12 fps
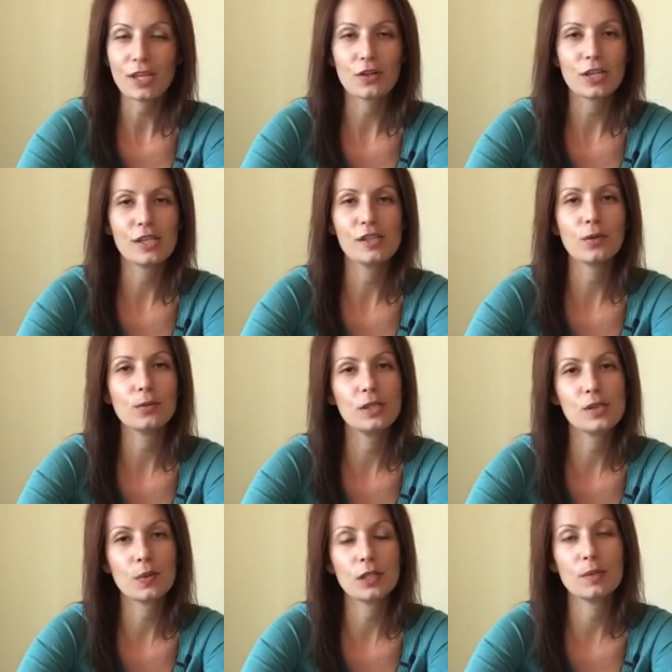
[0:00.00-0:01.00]
Okay, so
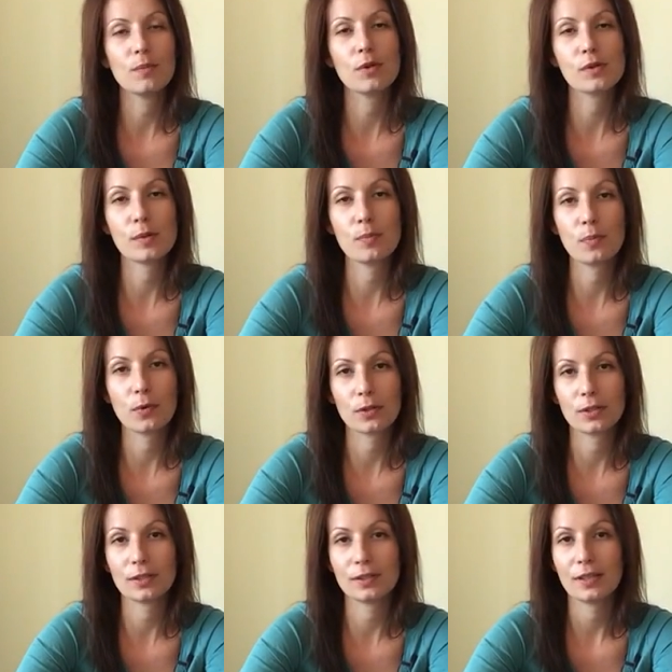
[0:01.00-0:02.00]
these were the most
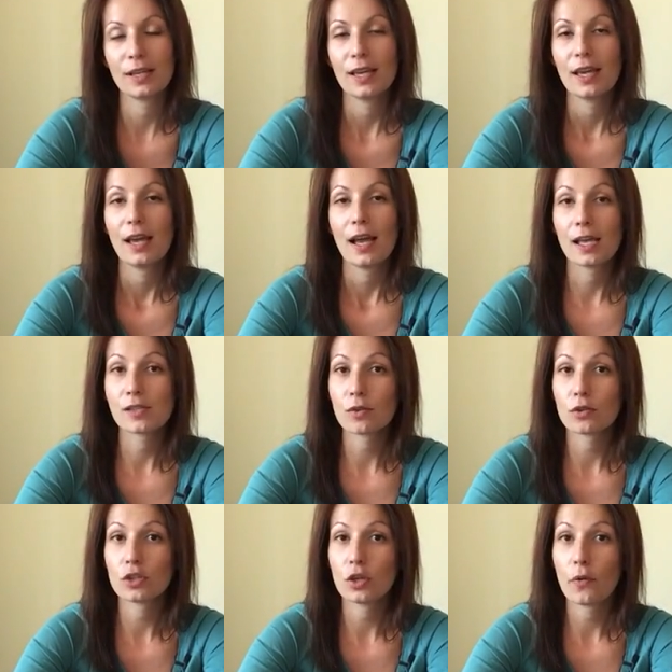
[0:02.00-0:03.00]
important
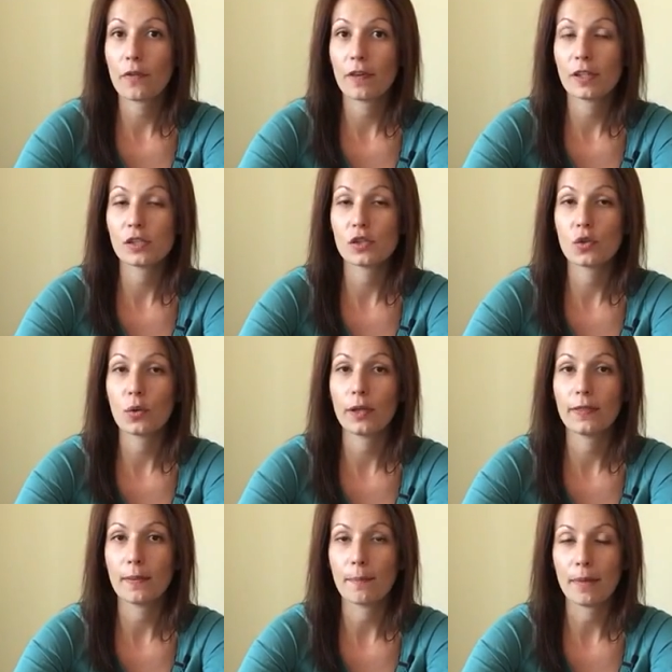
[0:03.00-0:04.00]
astrological events
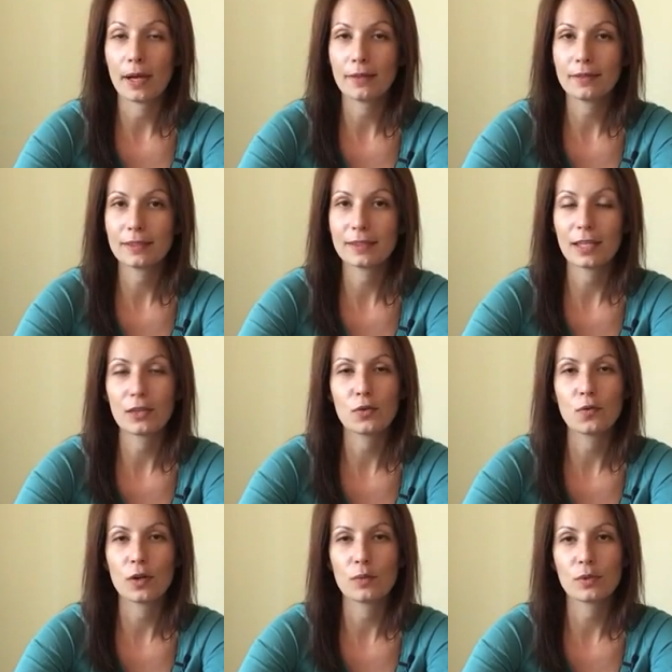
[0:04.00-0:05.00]
during the month. Thank
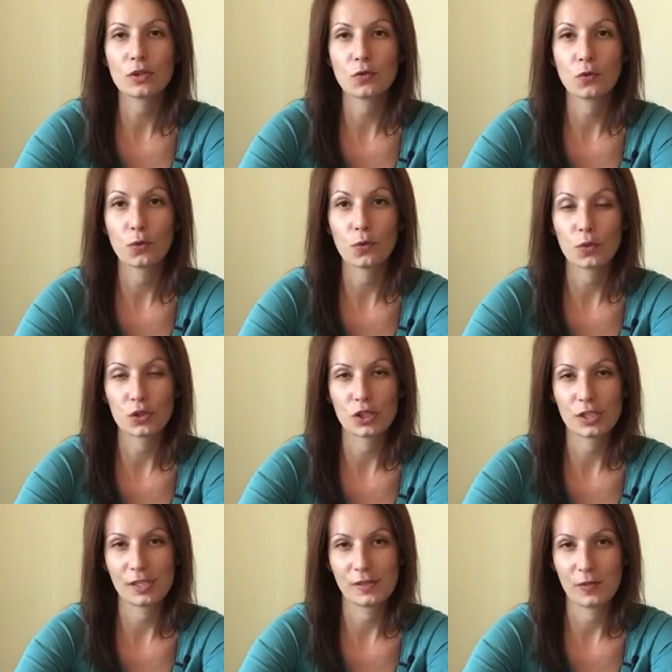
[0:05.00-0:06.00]
you very much for
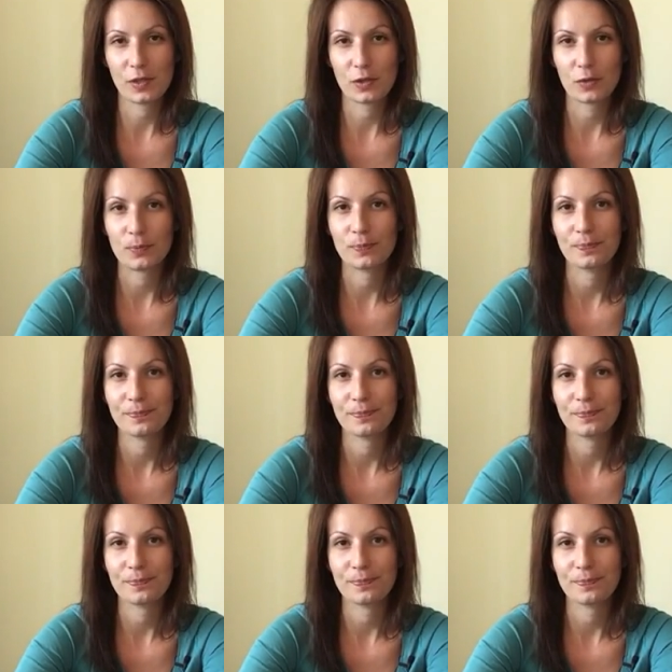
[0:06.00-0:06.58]
watching this video.